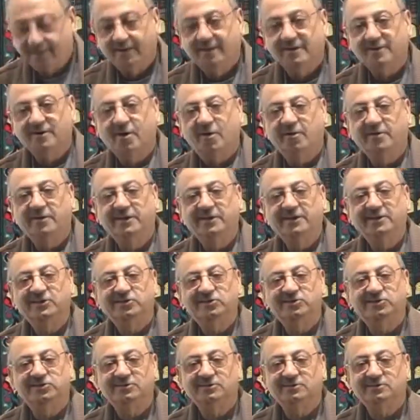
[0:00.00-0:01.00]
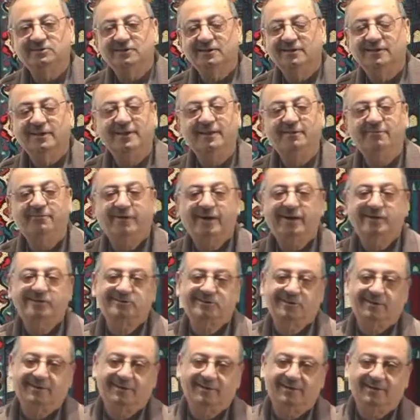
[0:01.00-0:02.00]
Now he is Li
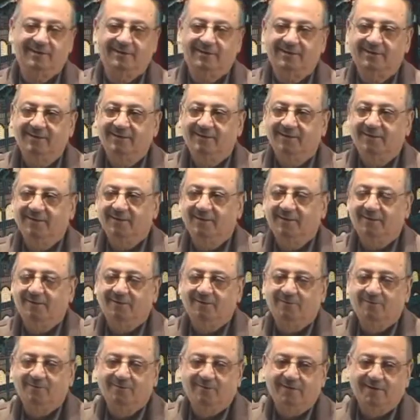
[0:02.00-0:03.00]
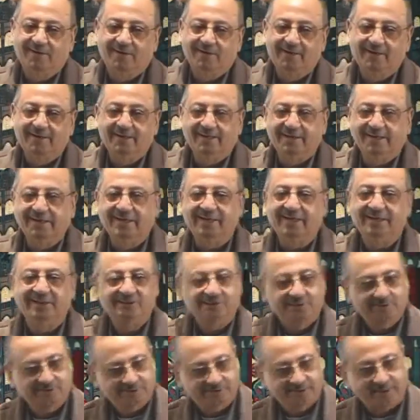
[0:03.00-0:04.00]
Faisalin. He is
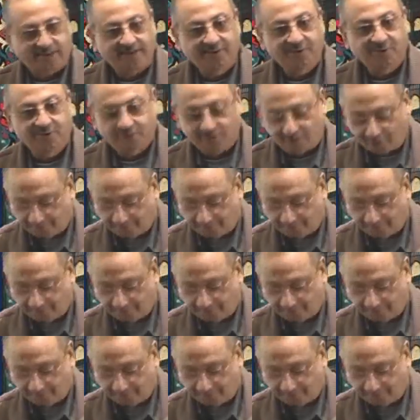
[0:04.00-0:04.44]
saying to the